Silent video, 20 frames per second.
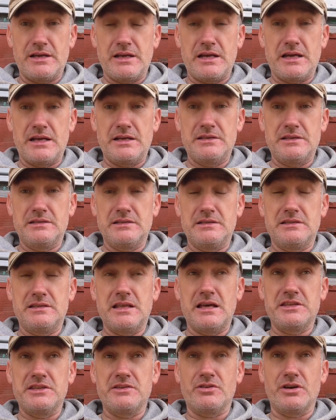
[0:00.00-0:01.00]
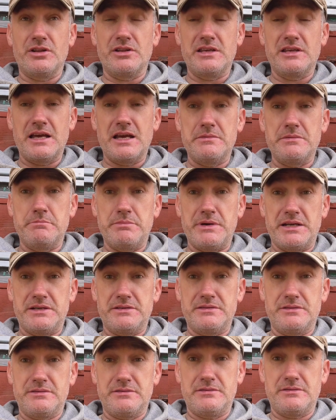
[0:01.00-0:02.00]
And then you've got the end
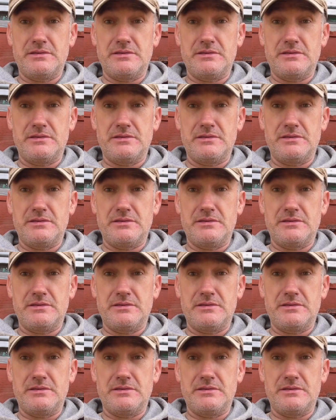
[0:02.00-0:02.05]
bed,